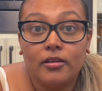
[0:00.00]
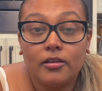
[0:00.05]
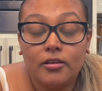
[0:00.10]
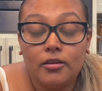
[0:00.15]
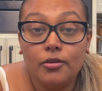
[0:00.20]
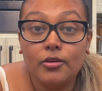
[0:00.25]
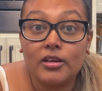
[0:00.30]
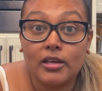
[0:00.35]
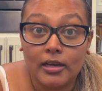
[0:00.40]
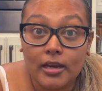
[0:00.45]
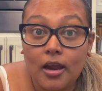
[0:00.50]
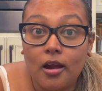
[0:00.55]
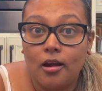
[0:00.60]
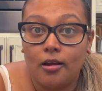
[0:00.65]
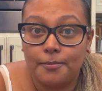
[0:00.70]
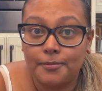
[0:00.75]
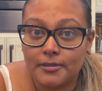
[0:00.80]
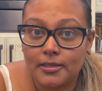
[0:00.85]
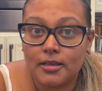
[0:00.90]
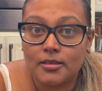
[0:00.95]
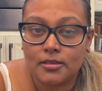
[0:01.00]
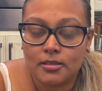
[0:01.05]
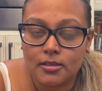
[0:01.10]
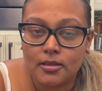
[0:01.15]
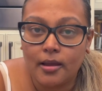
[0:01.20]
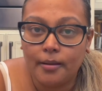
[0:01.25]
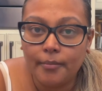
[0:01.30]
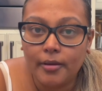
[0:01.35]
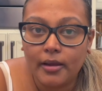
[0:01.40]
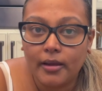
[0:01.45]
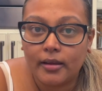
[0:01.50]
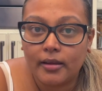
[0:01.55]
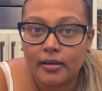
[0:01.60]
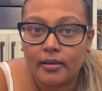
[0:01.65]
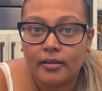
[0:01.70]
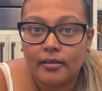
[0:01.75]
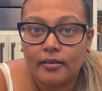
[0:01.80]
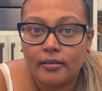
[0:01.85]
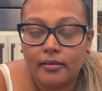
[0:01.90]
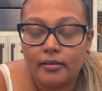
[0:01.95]
you can get upset stomach.
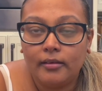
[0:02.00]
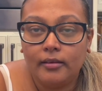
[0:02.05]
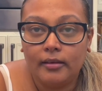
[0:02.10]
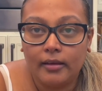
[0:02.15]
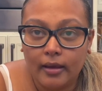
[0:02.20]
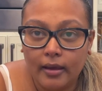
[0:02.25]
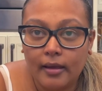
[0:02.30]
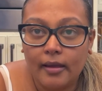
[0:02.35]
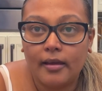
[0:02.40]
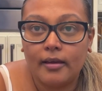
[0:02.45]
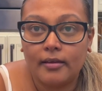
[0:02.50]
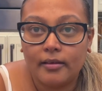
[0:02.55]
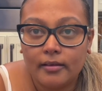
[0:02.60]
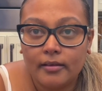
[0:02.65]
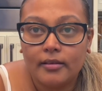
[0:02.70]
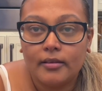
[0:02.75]
Yeah,